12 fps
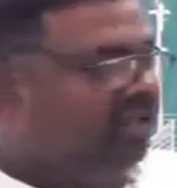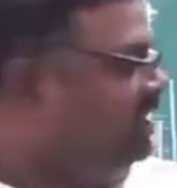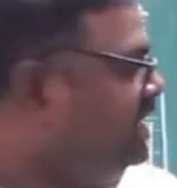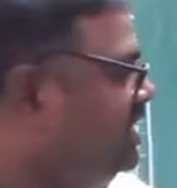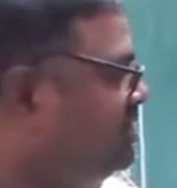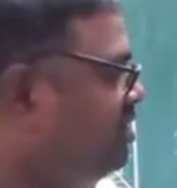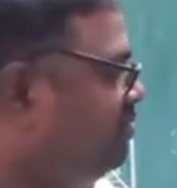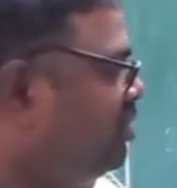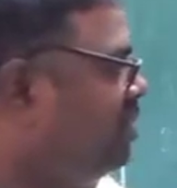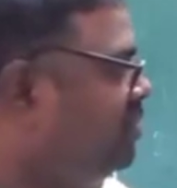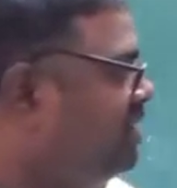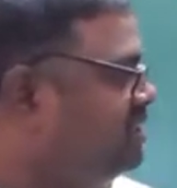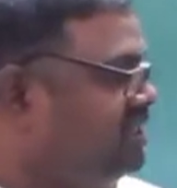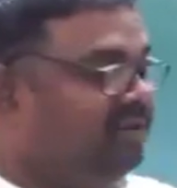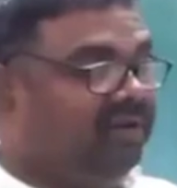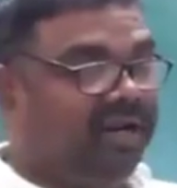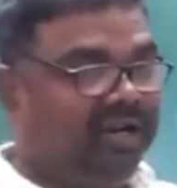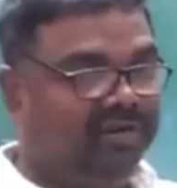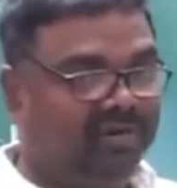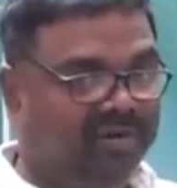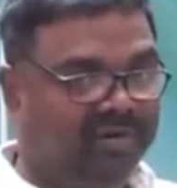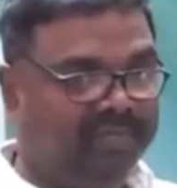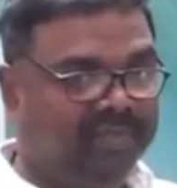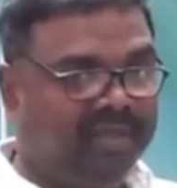in the case of copper and silver electrode,